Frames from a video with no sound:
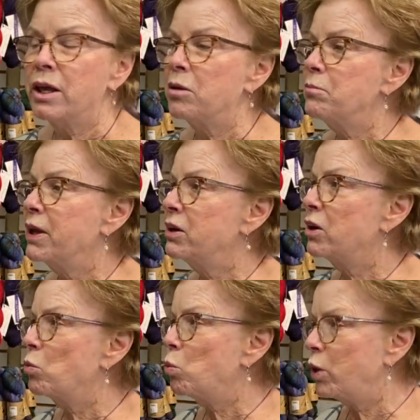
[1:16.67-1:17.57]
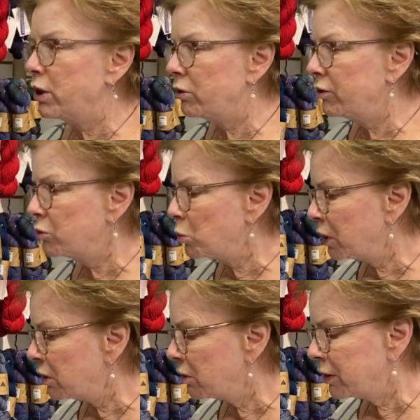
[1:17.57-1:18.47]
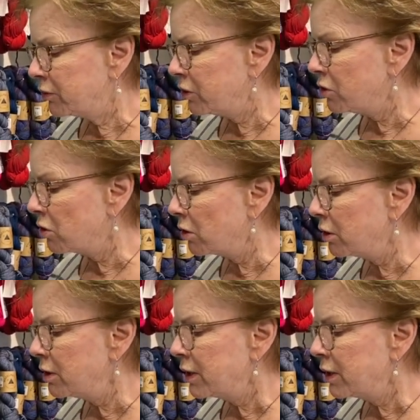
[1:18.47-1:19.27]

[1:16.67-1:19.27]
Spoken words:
May not wear as well as a yarn